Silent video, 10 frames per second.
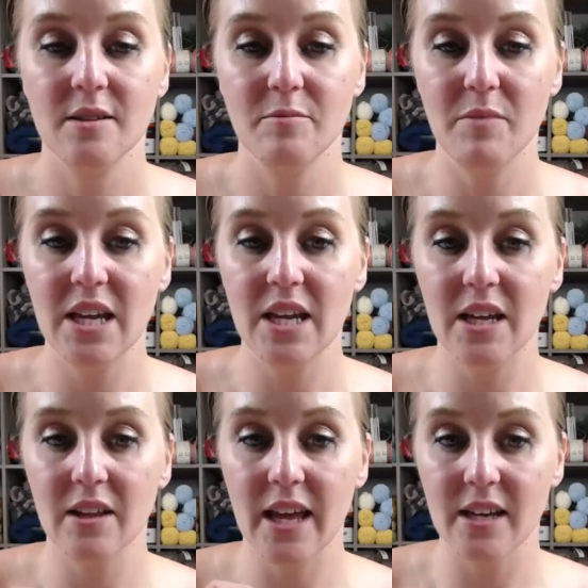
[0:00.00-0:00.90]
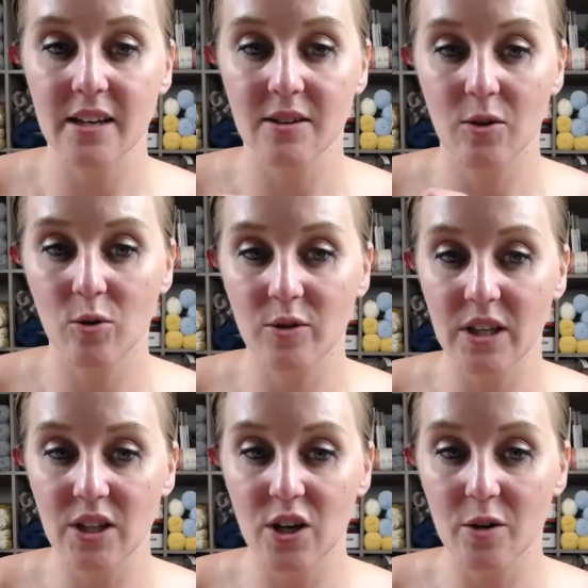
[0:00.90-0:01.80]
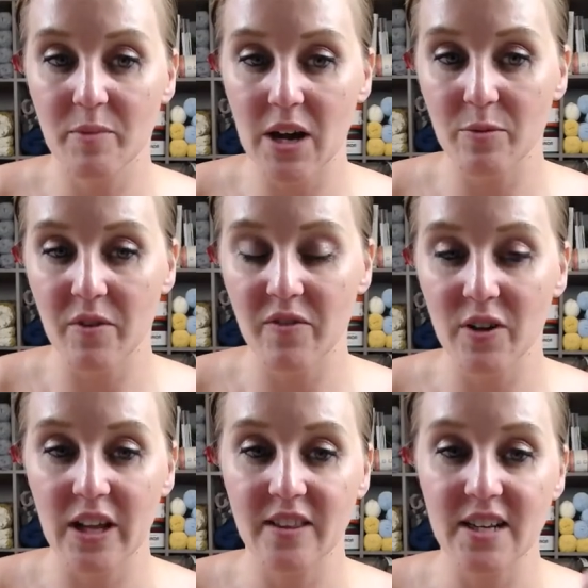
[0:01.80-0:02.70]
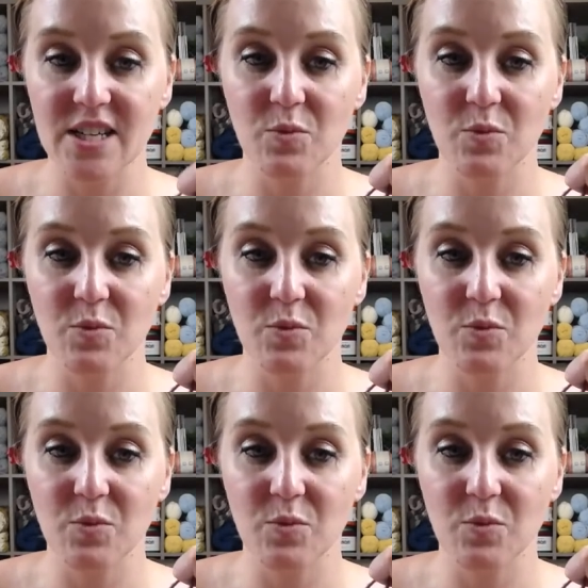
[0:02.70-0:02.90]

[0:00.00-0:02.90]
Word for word: me like holding the yarn back with my finger like this,